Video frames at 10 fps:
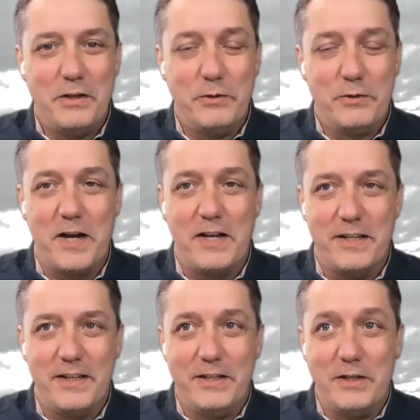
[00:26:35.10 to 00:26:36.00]
You're talking,
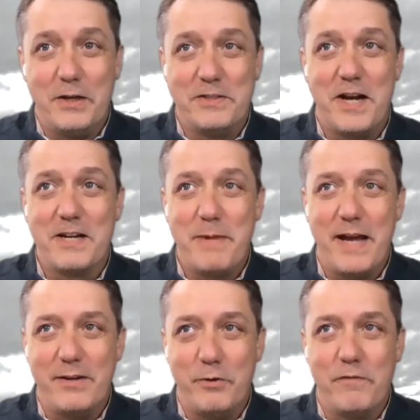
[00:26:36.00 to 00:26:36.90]
you know, talk
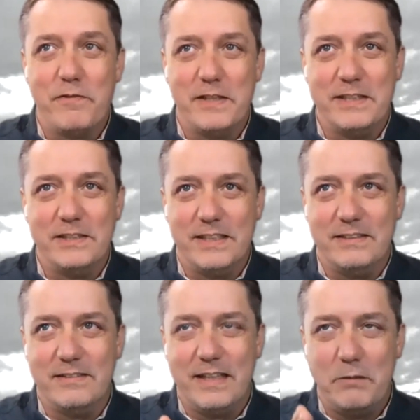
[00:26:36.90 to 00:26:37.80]
about orphanage
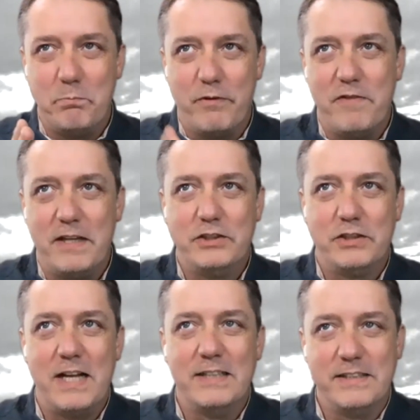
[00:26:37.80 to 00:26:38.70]
and
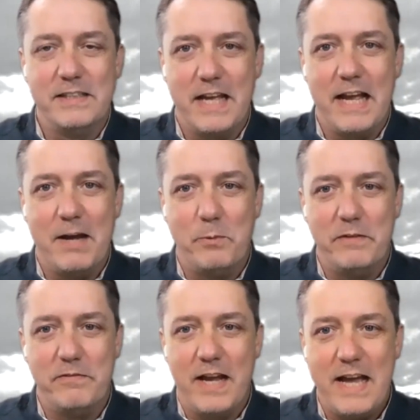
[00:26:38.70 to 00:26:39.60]
professionalizing that.
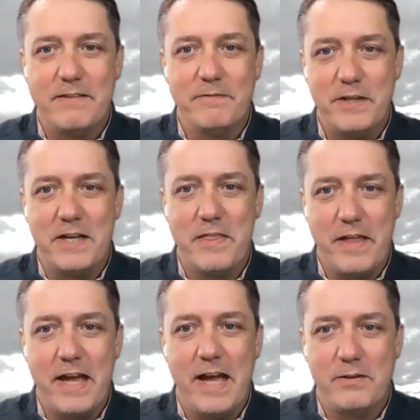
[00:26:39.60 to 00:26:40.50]
We've kind of done
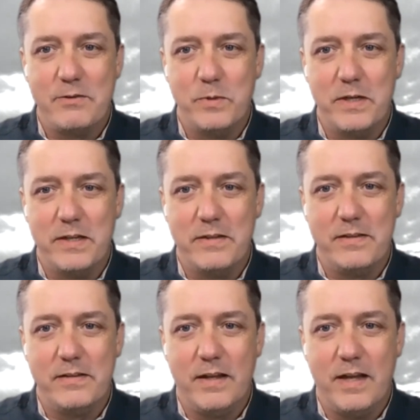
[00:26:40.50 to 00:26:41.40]
that with
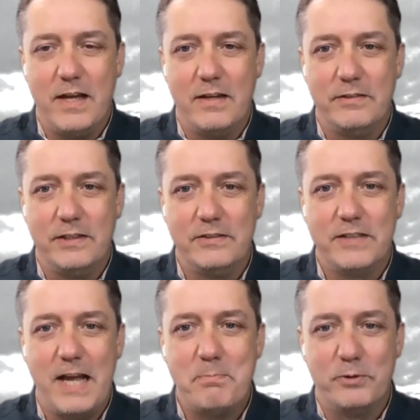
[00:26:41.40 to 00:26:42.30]

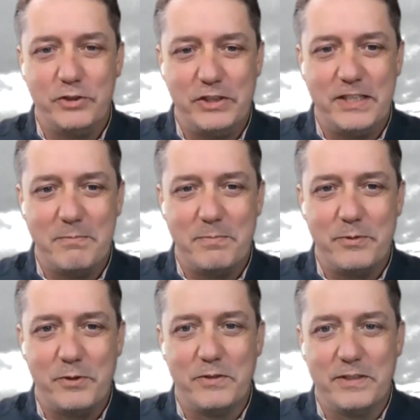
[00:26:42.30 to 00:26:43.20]
discipleship
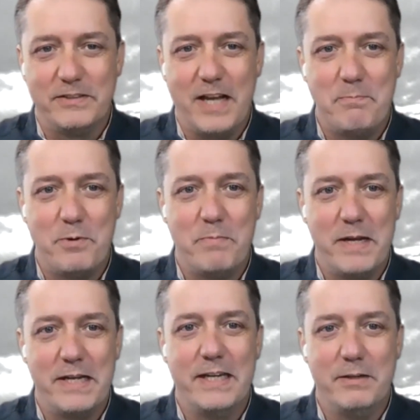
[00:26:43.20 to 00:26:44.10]
or disciple
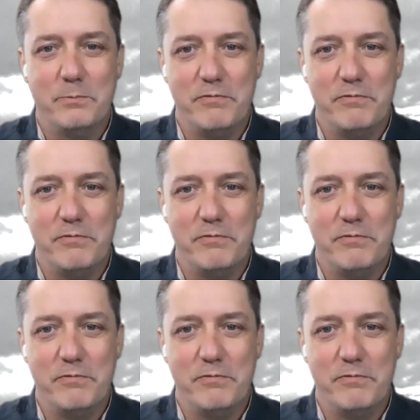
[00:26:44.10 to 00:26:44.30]
making.